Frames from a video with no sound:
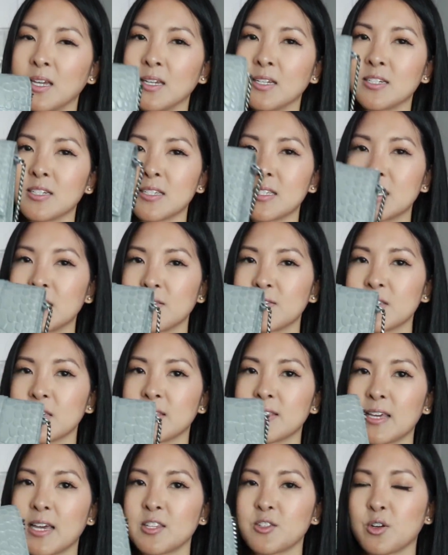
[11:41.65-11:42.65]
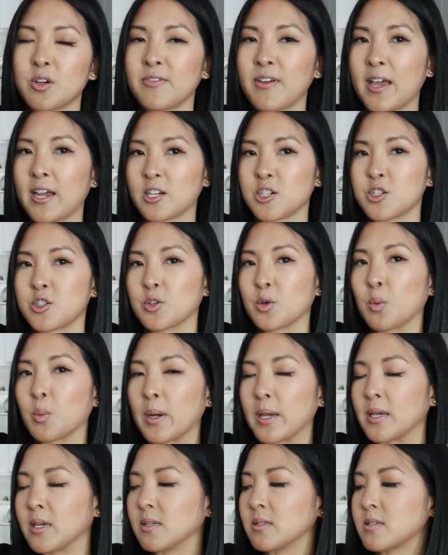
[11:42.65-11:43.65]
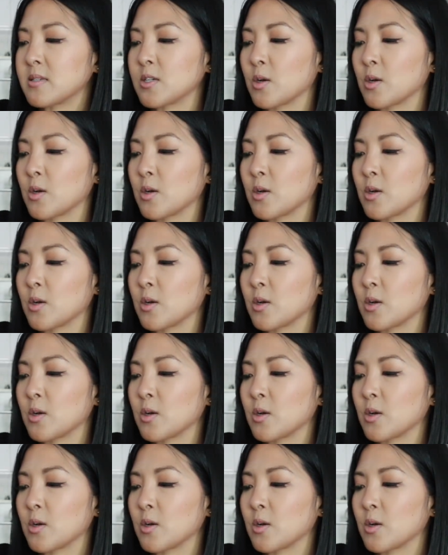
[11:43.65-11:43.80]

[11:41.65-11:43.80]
just gives it that sort of extra weight.